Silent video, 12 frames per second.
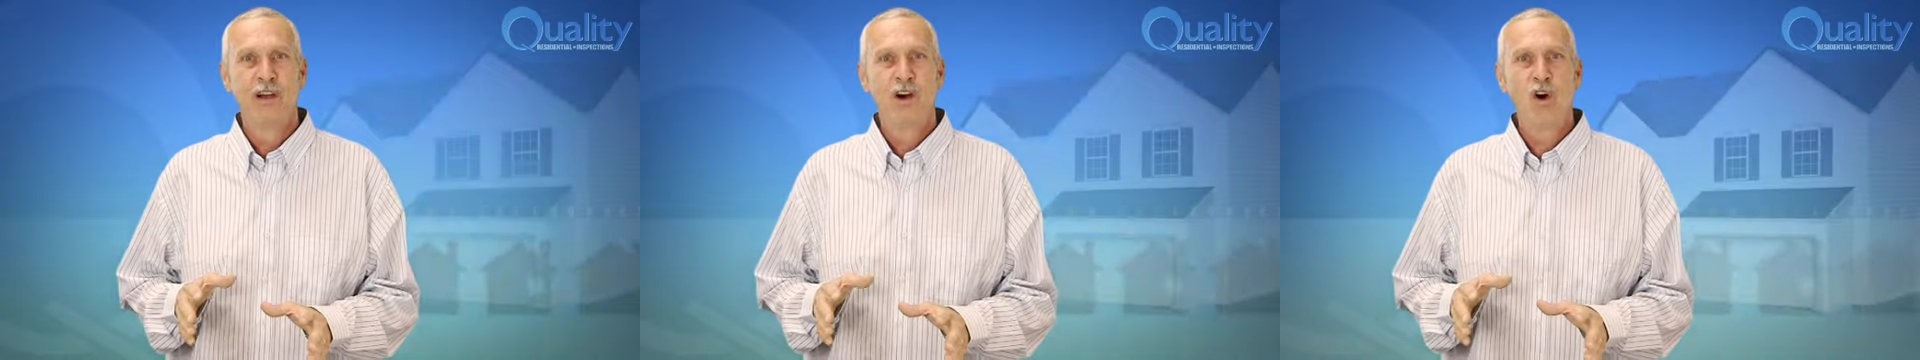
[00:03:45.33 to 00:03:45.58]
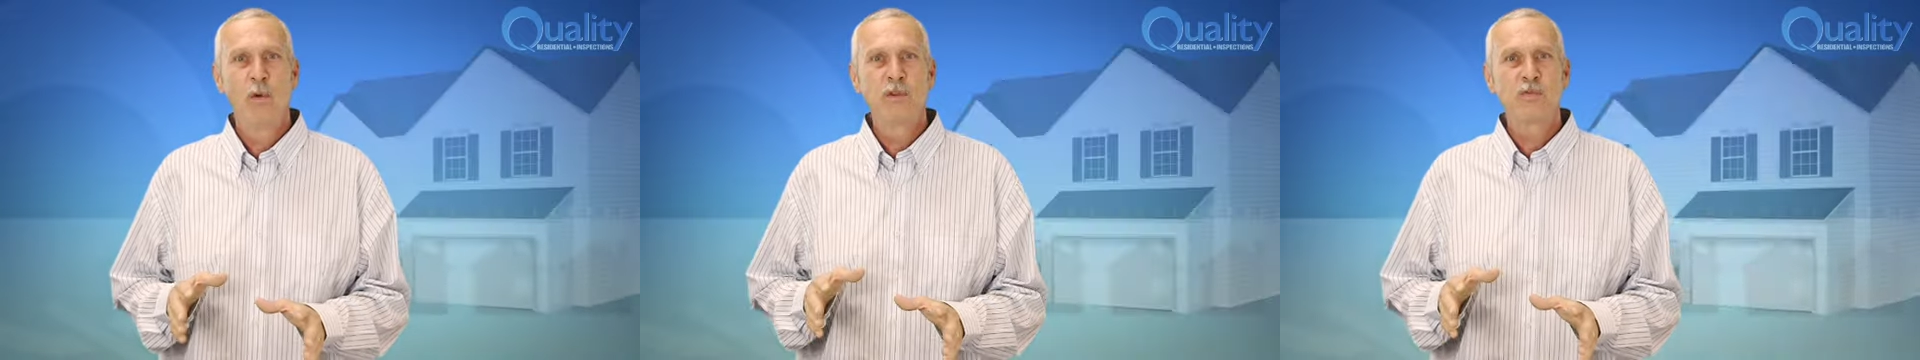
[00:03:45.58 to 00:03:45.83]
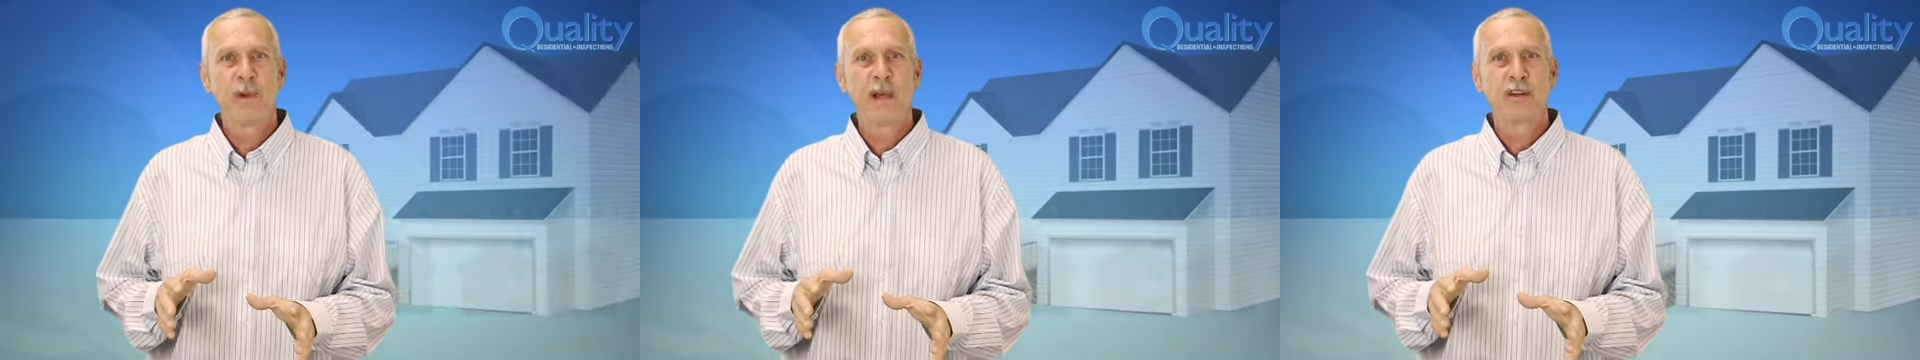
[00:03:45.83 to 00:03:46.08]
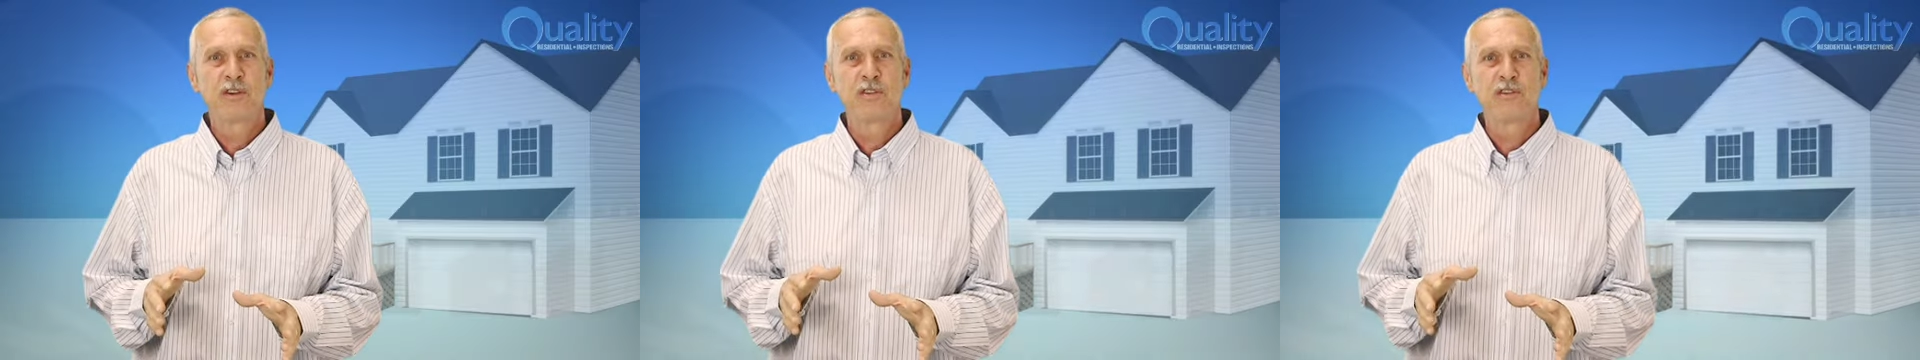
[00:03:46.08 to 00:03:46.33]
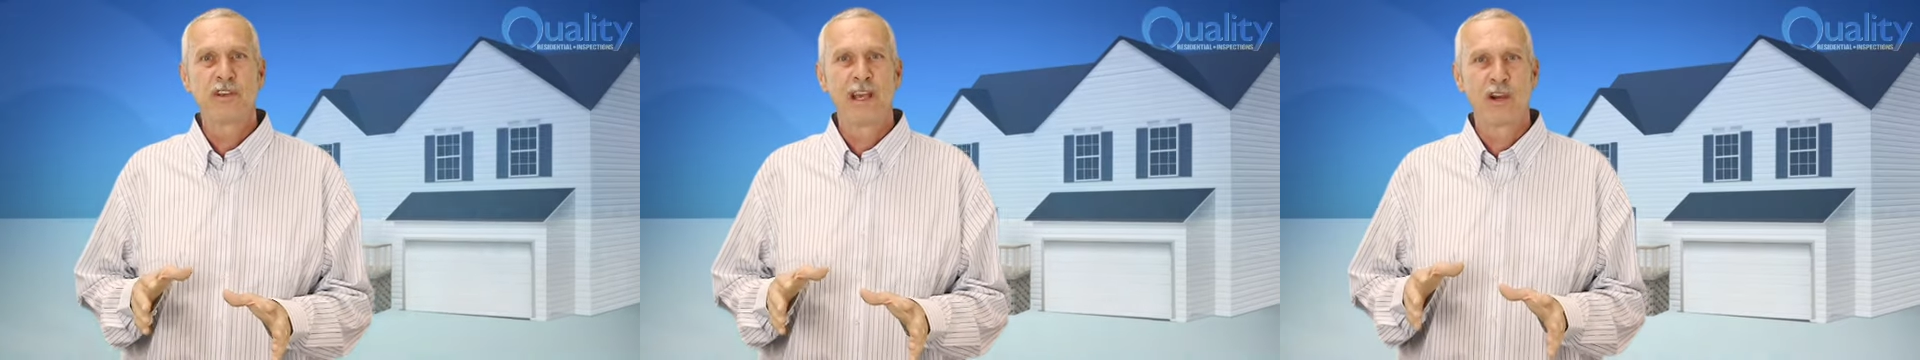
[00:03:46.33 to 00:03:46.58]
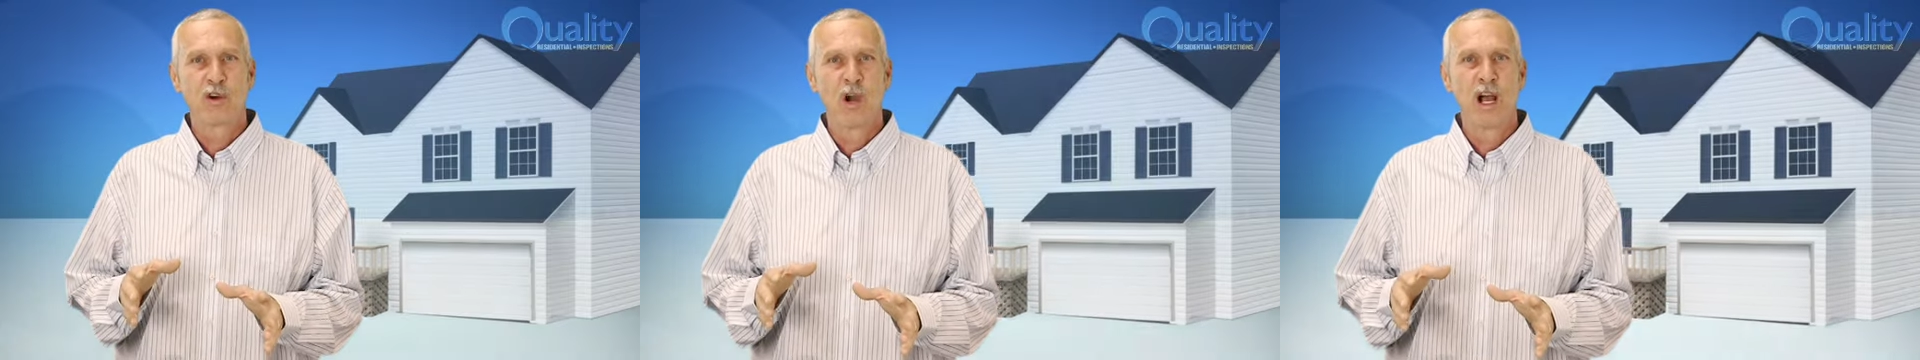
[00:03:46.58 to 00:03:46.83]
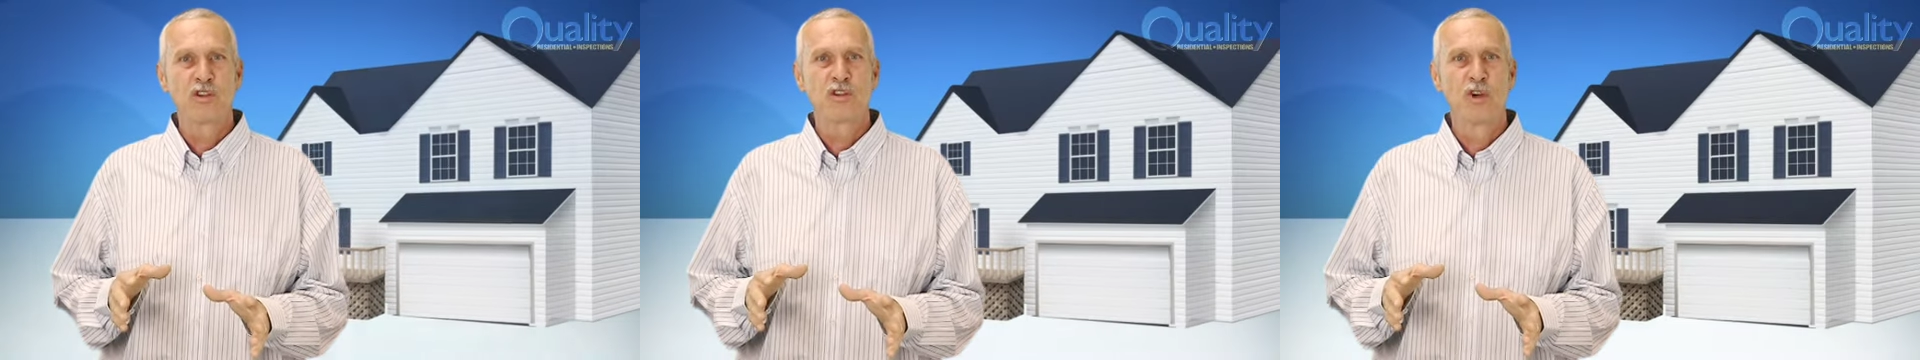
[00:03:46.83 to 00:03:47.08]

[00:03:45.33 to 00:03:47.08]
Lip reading: Home inspectors and garage